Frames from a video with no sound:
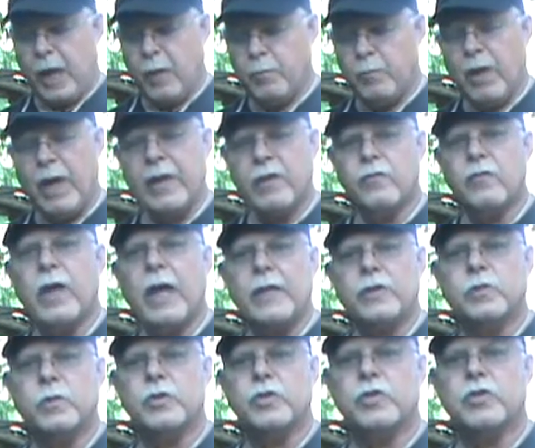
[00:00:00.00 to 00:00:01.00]
my
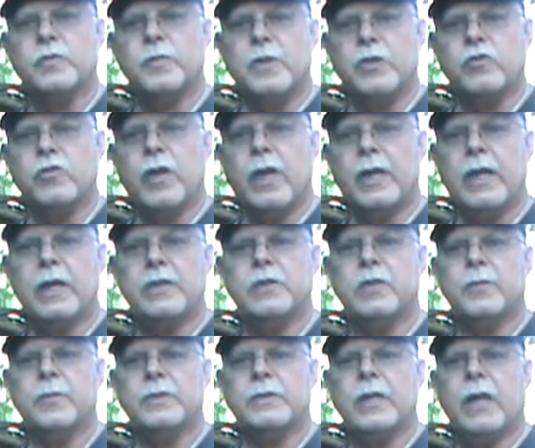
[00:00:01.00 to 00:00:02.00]
advice would just be try not to
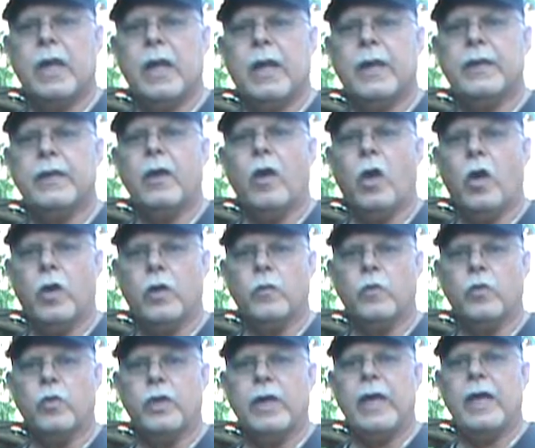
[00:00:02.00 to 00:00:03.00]
baton
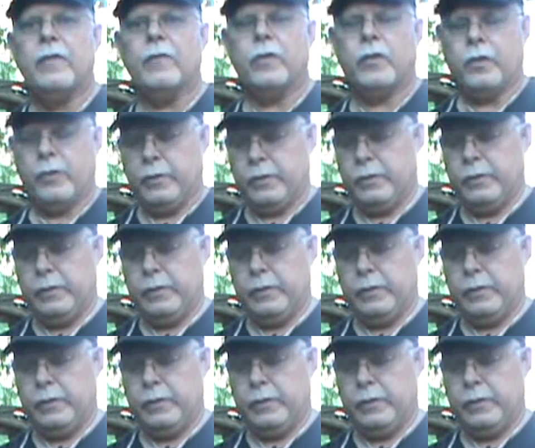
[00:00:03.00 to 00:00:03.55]
hardwood ever.